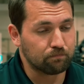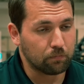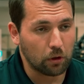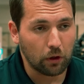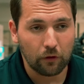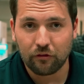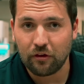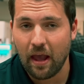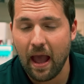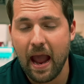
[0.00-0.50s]

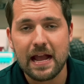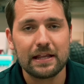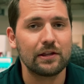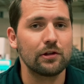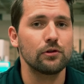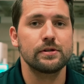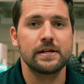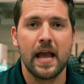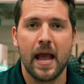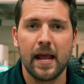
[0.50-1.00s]
per se
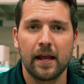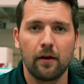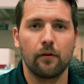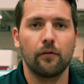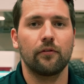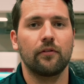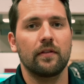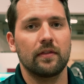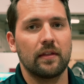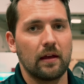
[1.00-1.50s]
to
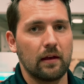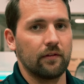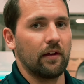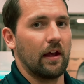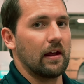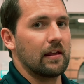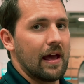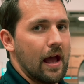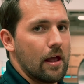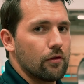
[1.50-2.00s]
Yankos and things
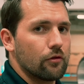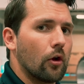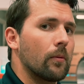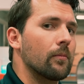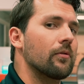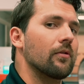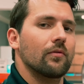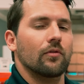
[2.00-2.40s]
like that in terms